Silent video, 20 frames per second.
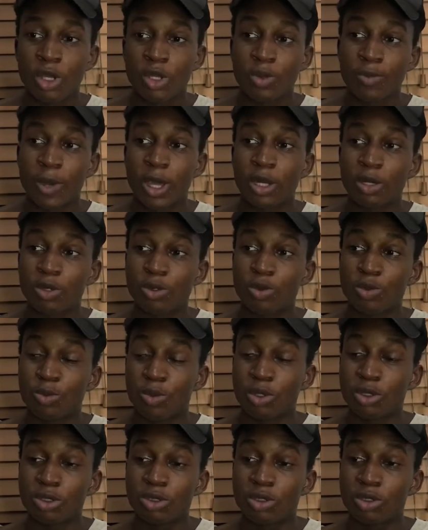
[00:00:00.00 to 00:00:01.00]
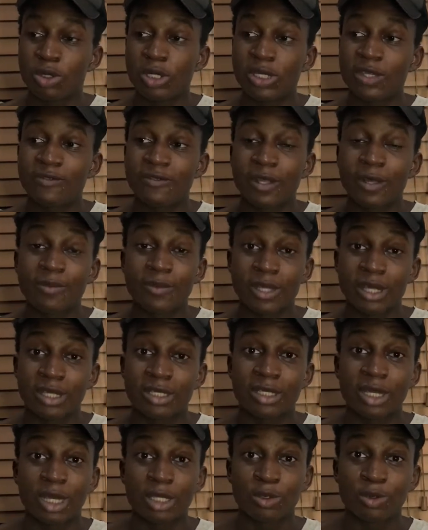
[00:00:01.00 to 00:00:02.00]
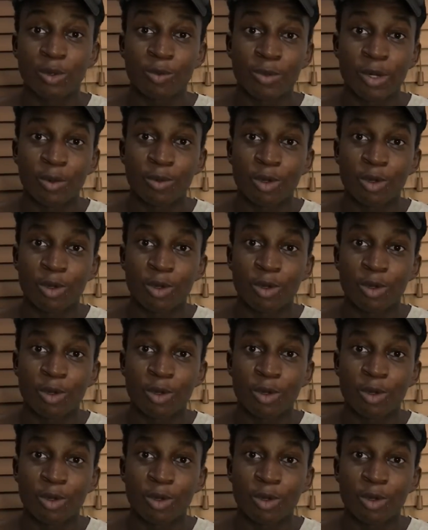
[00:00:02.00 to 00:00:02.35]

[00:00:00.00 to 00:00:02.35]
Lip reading: You must not give them the exact number,